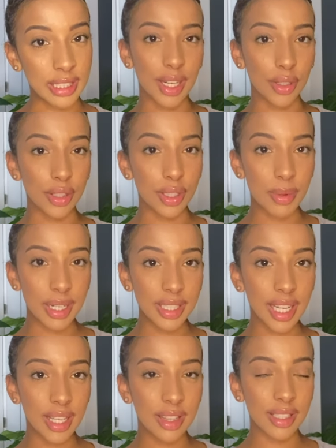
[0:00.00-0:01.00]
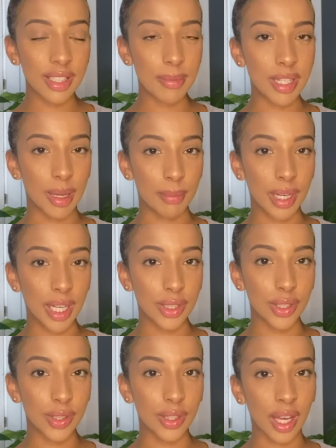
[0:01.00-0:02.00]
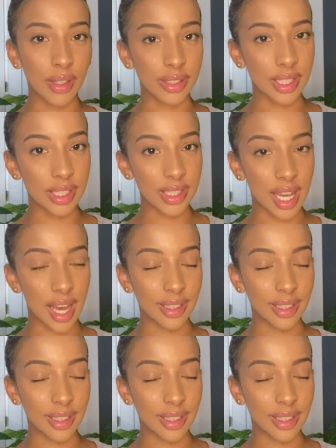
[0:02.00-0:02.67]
And on the 28th of September 2010,